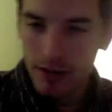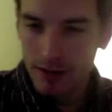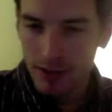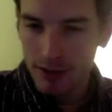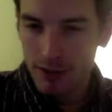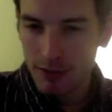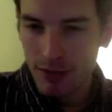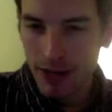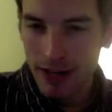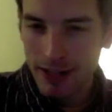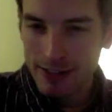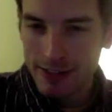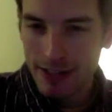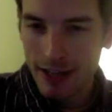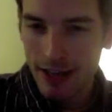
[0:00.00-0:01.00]
you might
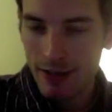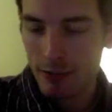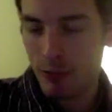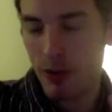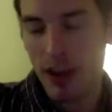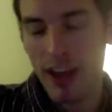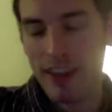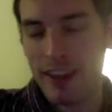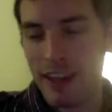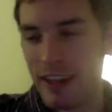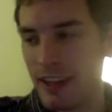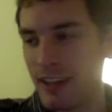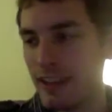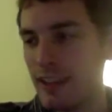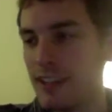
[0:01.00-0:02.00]
ask, well, and
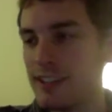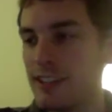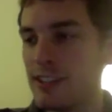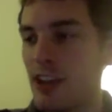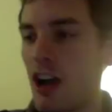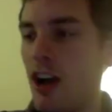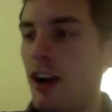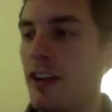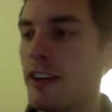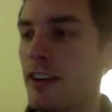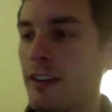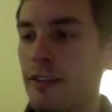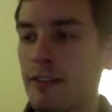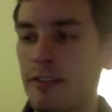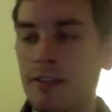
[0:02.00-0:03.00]
then this is on,
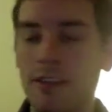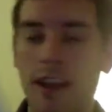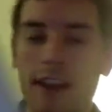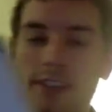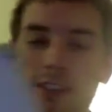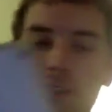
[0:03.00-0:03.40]
actually